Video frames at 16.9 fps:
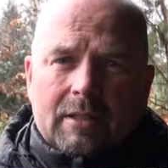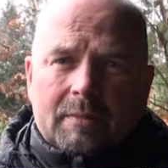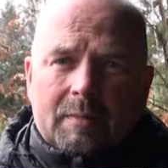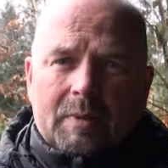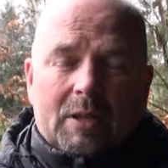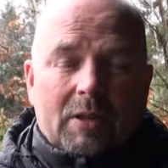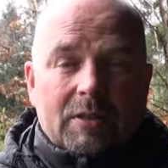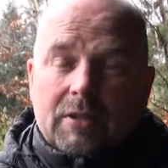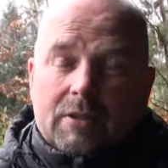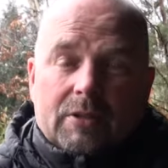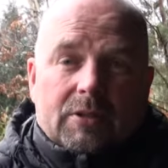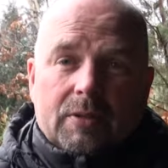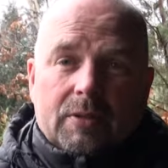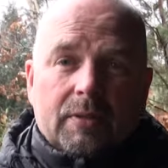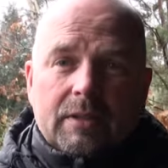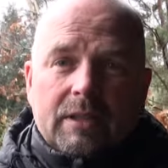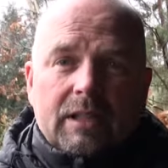because you
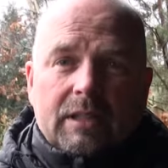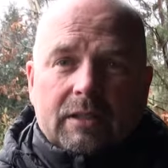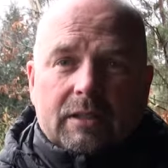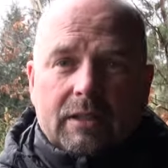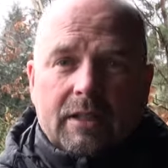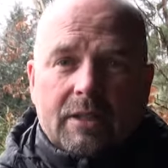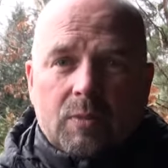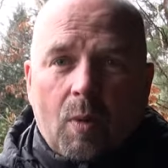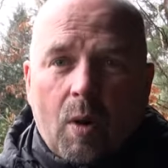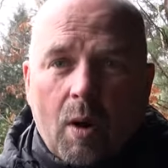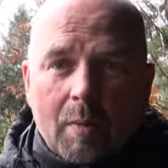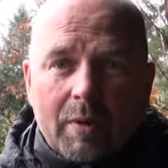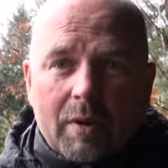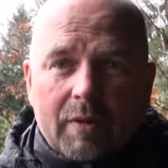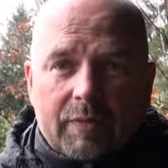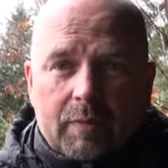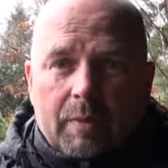just don't need it. It's warm
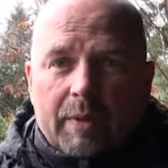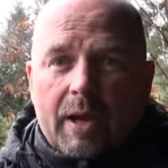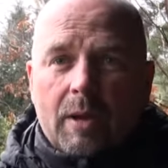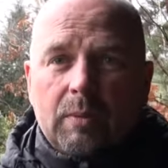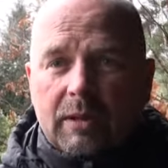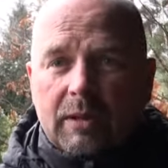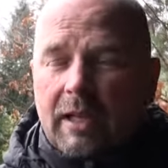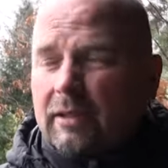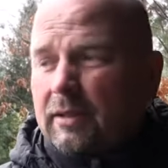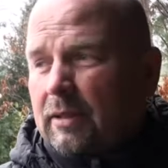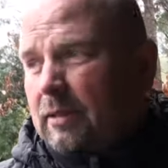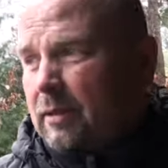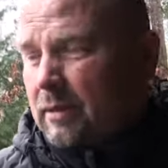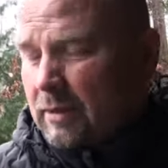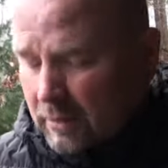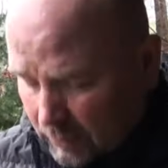enough without that, you